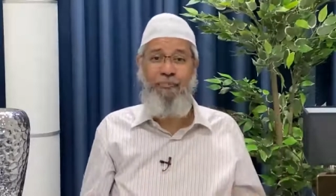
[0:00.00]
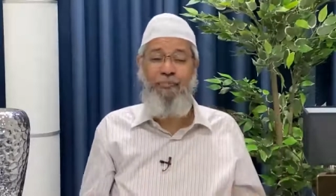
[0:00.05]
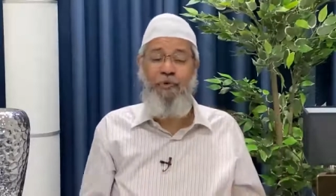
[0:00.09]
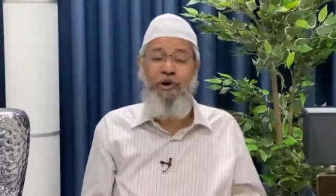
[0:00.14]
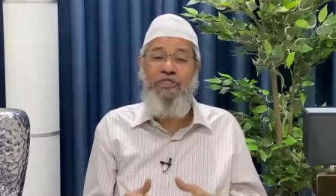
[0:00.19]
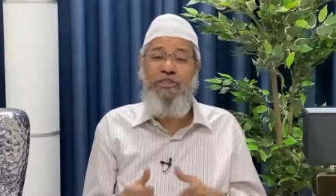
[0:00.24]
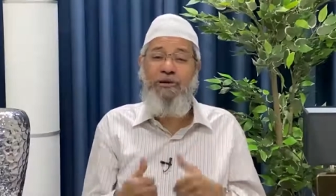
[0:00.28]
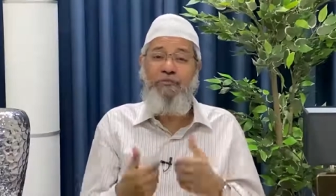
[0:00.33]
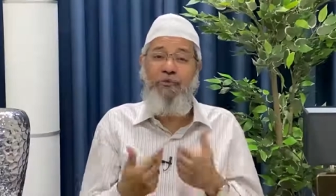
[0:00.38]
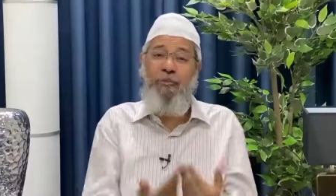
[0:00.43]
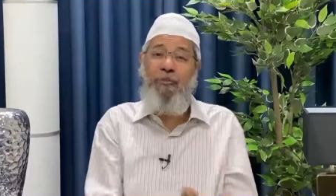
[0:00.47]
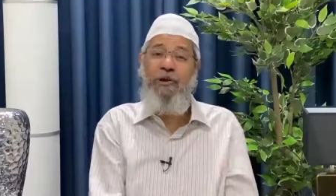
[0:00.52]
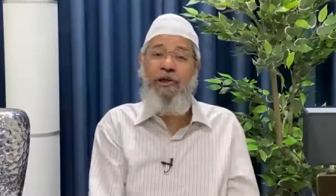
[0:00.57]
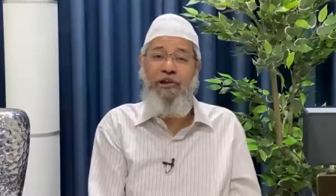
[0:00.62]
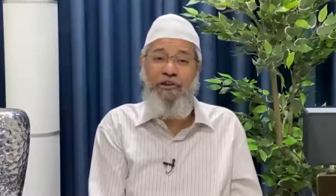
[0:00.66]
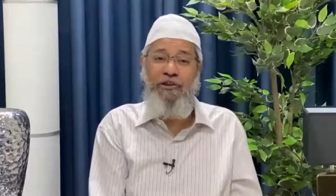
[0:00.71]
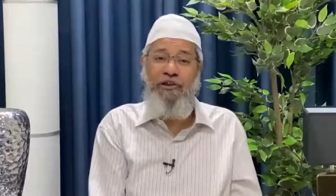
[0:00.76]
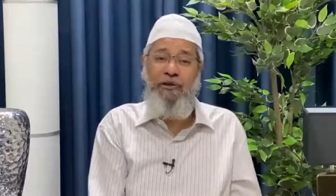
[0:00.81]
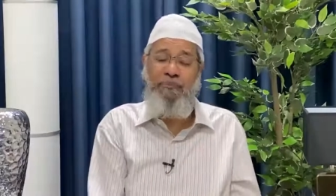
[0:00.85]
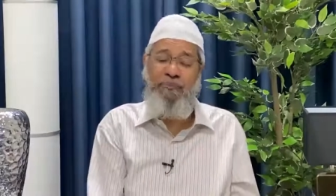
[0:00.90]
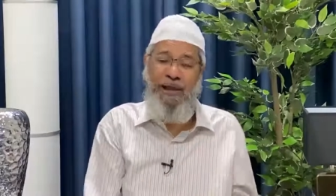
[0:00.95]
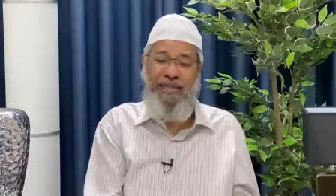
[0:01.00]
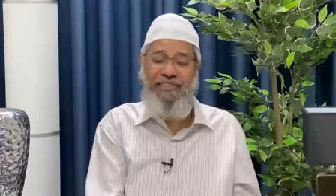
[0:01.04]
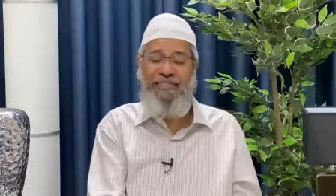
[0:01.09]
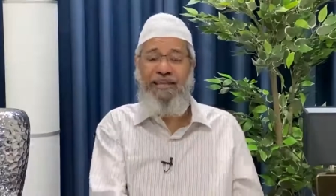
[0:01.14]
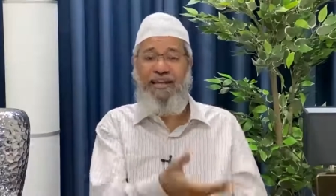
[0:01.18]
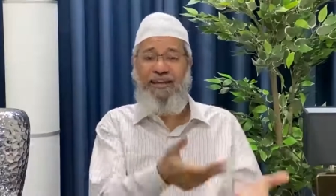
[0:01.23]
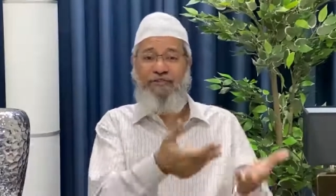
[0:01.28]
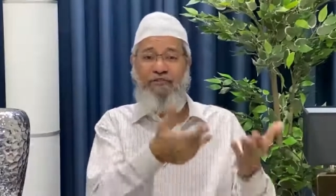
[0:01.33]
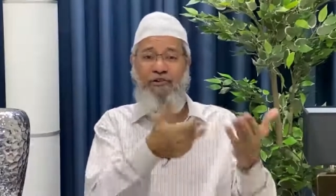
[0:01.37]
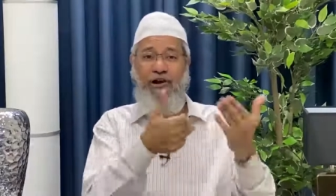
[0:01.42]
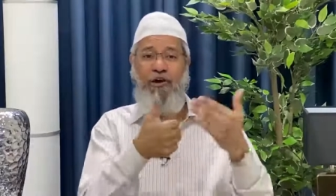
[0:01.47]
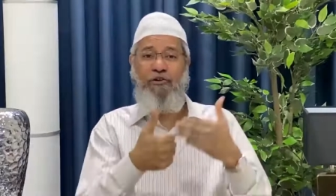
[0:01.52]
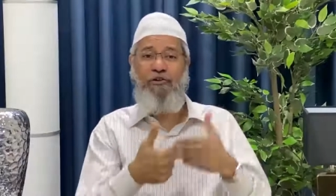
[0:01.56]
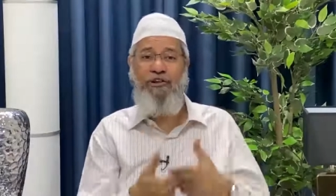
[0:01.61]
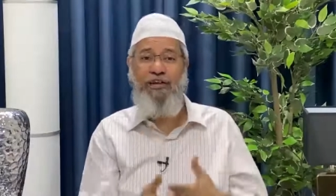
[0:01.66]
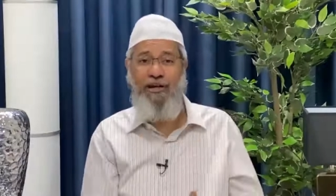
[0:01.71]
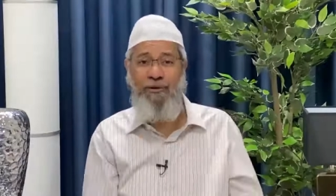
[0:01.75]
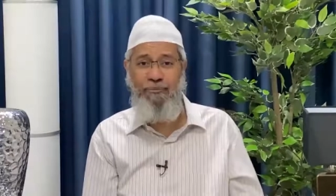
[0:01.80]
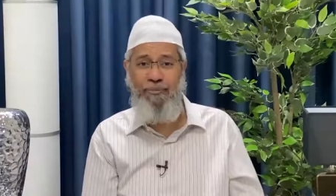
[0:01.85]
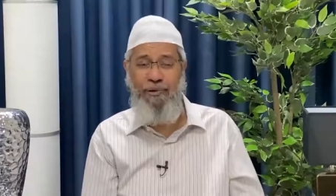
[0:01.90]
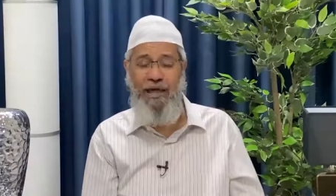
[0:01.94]
Because the moment you reply, they'll give a
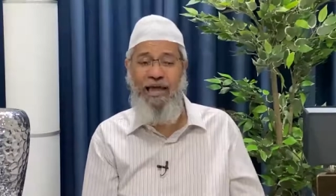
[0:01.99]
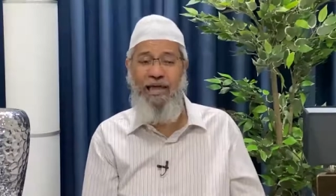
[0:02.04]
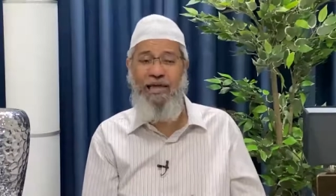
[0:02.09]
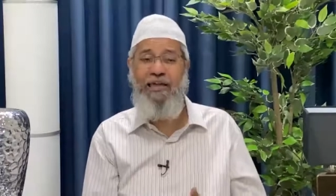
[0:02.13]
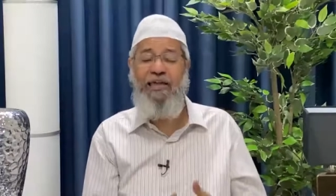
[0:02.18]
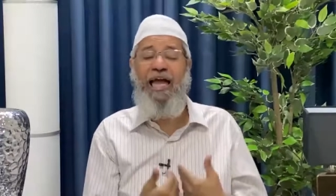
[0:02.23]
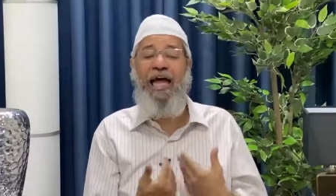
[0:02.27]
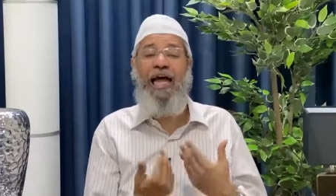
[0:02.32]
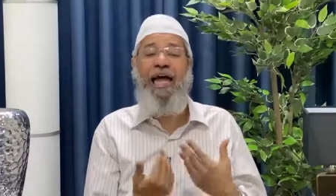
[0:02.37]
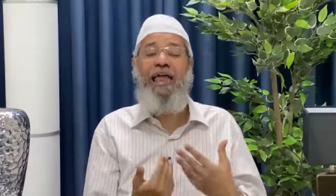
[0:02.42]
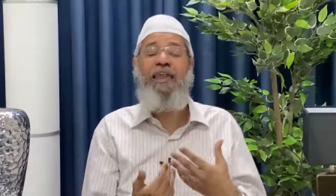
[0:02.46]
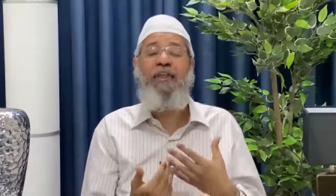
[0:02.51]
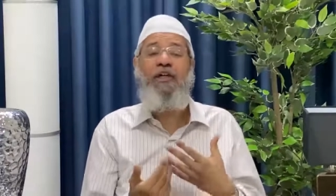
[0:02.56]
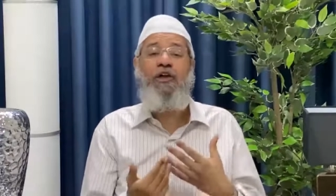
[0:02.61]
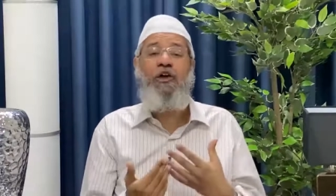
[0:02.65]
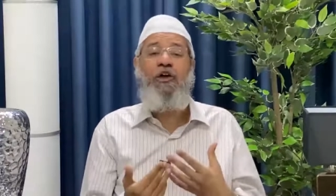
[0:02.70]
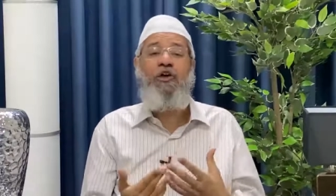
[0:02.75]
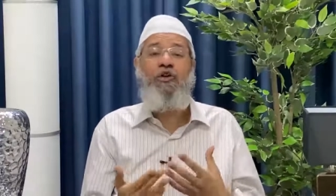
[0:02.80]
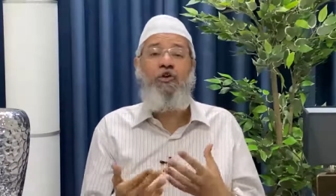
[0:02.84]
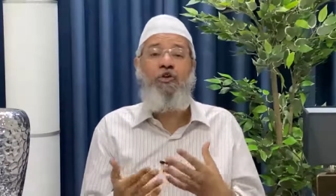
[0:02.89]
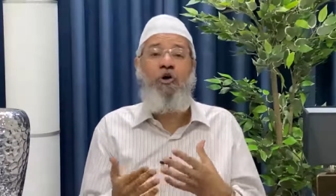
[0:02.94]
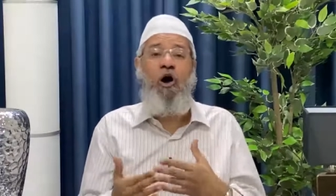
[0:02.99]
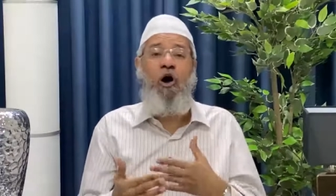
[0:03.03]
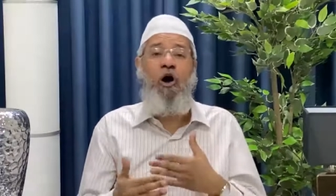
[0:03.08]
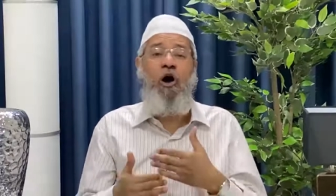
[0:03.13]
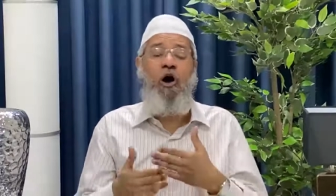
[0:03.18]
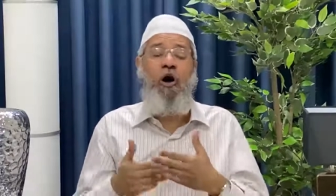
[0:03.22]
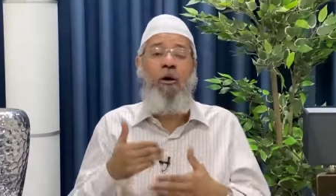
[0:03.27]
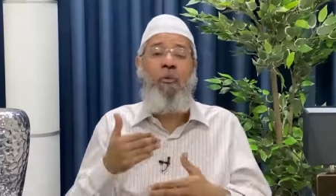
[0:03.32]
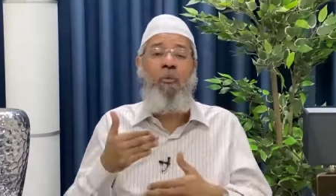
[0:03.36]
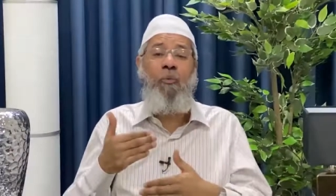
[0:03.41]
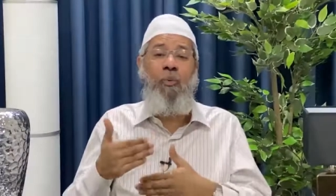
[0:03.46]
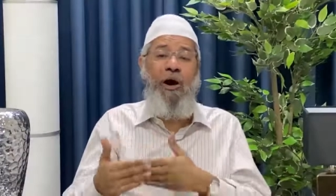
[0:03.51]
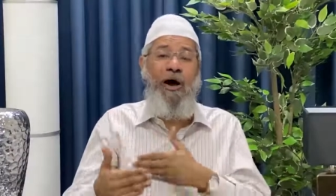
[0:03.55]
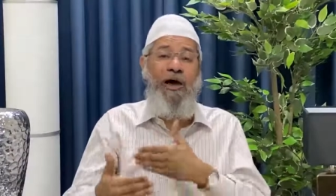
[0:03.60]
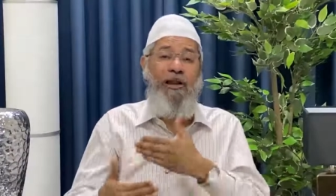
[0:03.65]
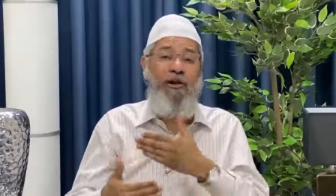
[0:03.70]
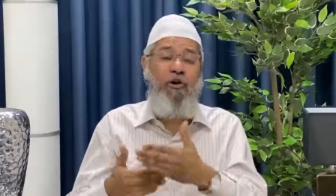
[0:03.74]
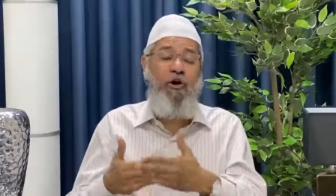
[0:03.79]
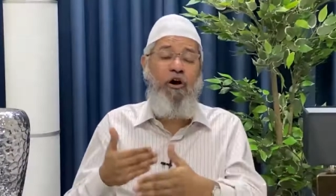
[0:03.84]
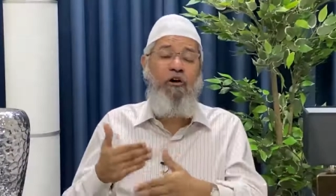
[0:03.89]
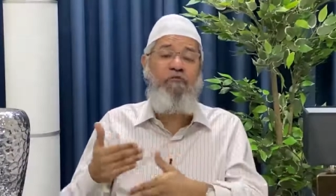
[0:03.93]
counter reply and your
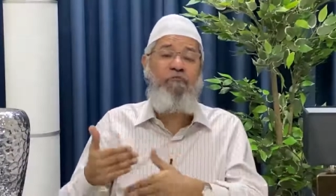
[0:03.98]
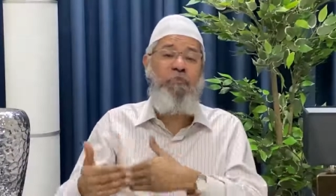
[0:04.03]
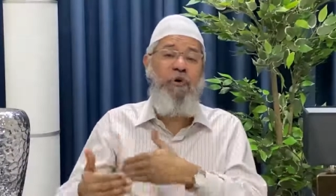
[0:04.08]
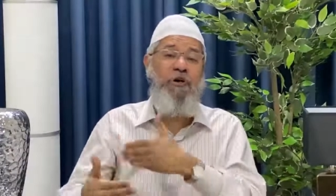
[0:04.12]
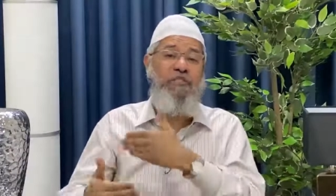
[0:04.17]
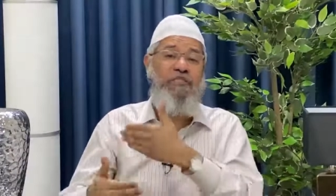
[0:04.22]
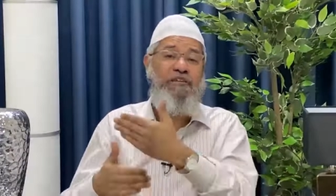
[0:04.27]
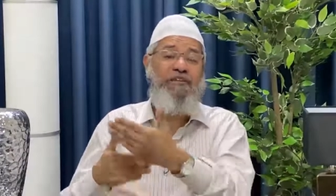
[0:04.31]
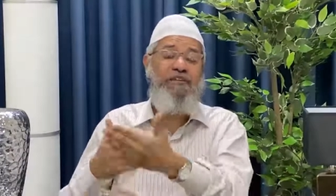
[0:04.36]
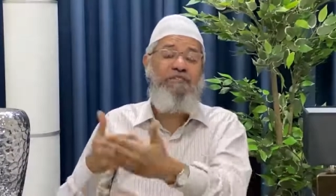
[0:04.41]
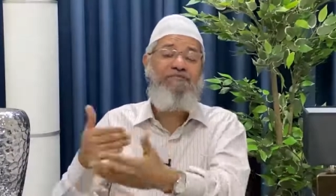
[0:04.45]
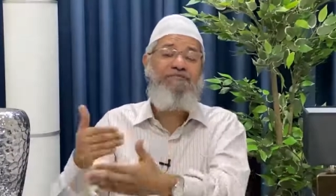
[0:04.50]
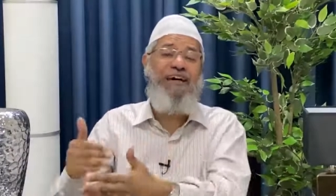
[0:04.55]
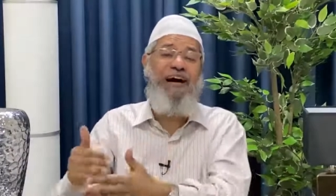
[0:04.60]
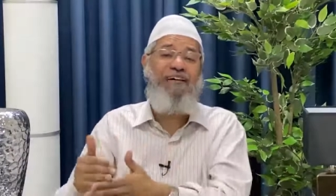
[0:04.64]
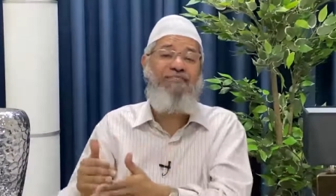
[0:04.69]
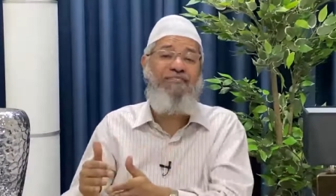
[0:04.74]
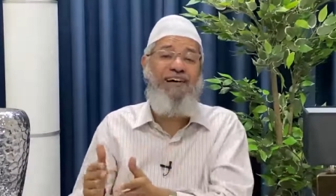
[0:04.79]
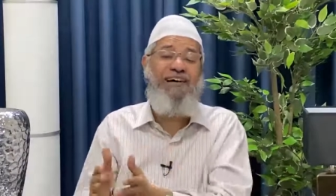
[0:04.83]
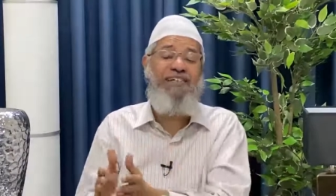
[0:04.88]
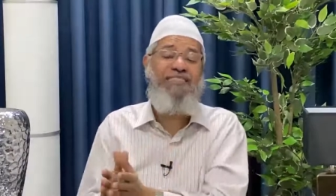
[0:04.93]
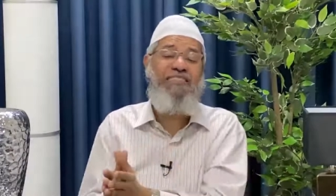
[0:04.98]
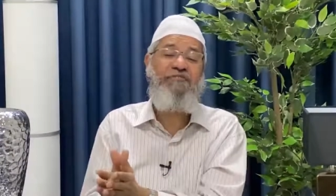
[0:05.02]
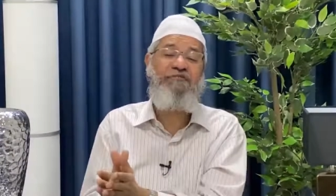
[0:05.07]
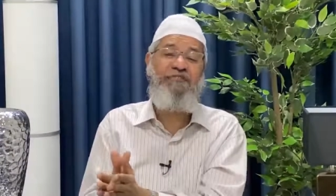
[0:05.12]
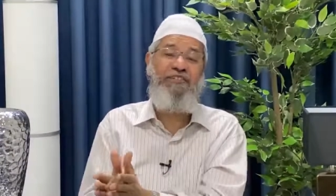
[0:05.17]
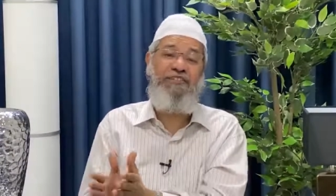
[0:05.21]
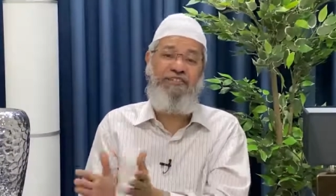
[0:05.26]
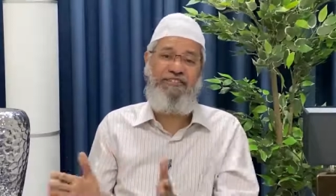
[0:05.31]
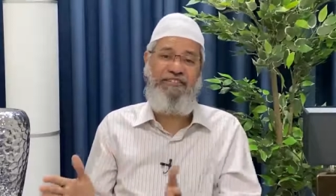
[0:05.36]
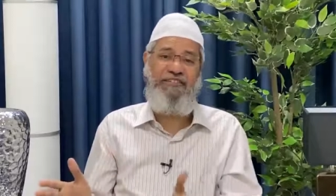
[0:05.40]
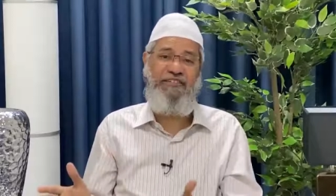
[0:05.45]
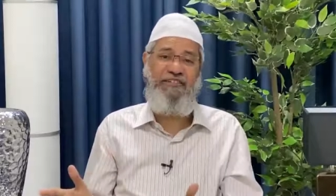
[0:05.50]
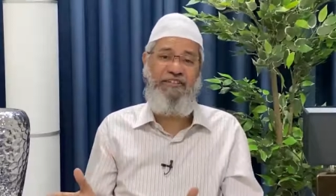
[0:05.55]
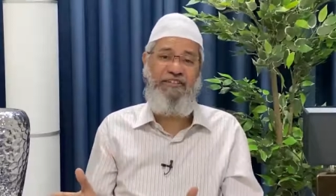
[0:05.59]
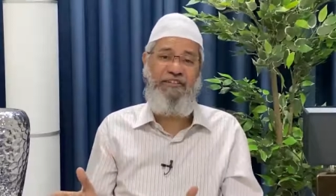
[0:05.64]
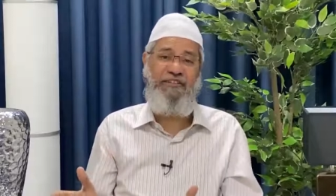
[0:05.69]
work of positive dawa suffers.